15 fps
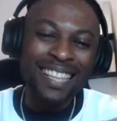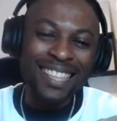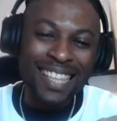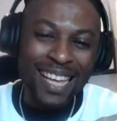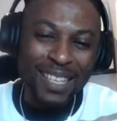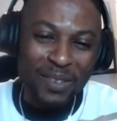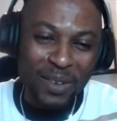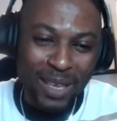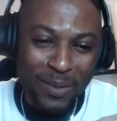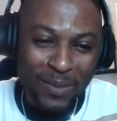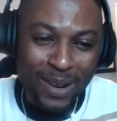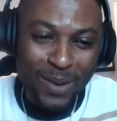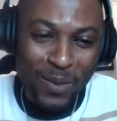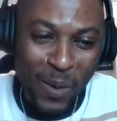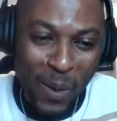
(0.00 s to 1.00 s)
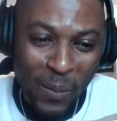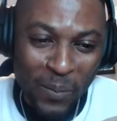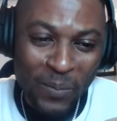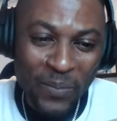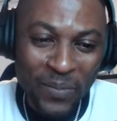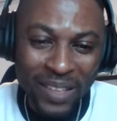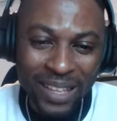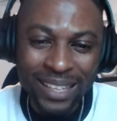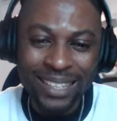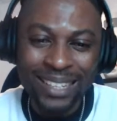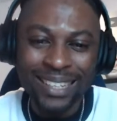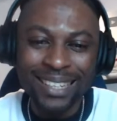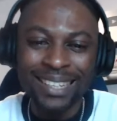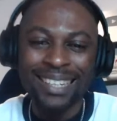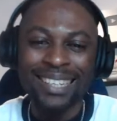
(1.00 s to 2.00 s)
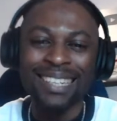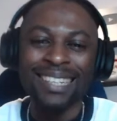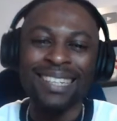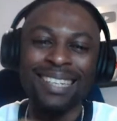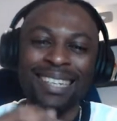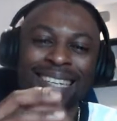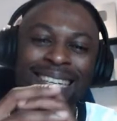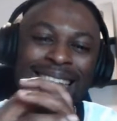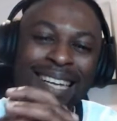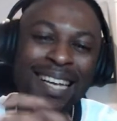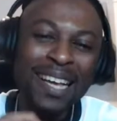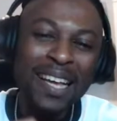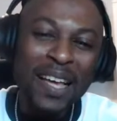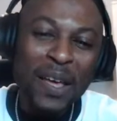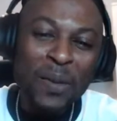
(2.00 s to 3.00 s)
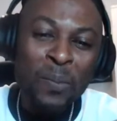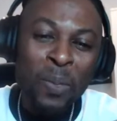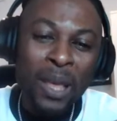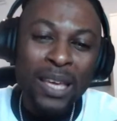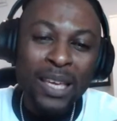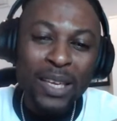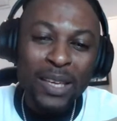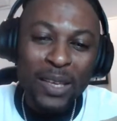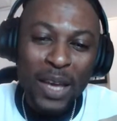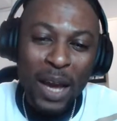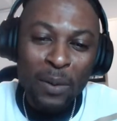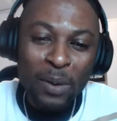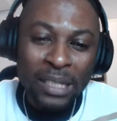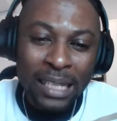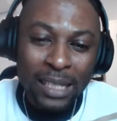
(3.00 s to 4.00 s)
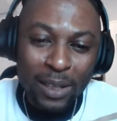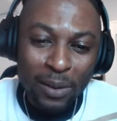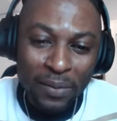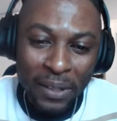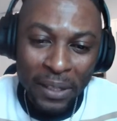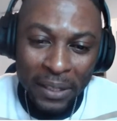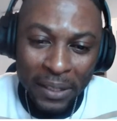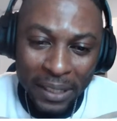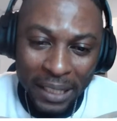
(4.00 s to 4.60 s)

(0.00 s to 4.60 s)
Thanks for keeping it warm. I want to say something.